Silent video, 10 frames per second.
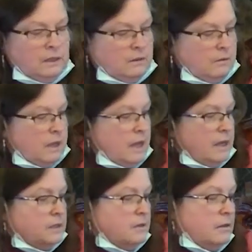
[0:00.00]

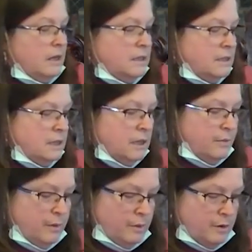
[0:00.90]
Okay, so let's
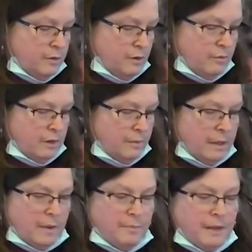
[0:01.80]
see. We don't want to
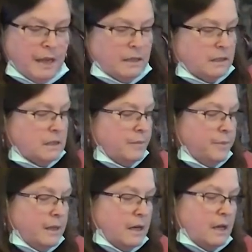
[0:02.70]
be up against
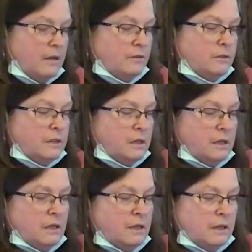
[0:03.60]
something else.